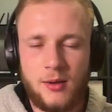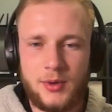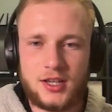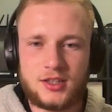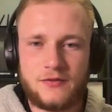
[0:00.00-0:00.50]

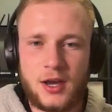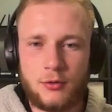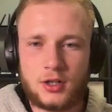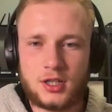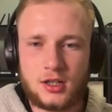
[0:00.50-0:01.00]
Because if they
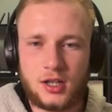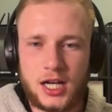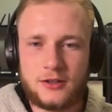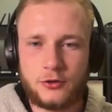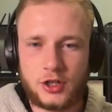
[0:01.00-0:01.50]
were
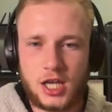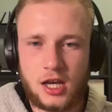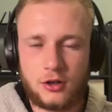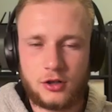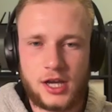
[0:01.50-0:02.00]
declined for a
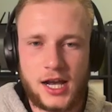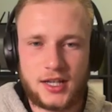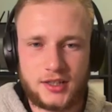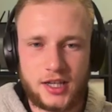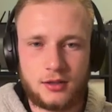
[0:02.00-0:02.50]
carrier that
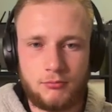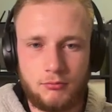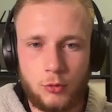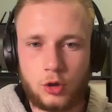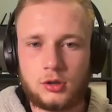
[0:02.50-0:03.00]
has like
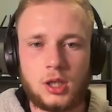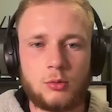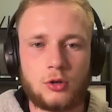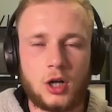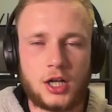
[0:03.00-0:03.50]
more
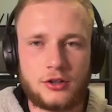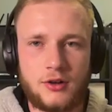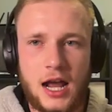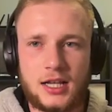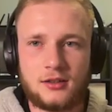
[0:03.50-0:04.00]
liberal
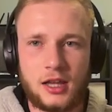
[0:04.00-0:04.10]
underwriting,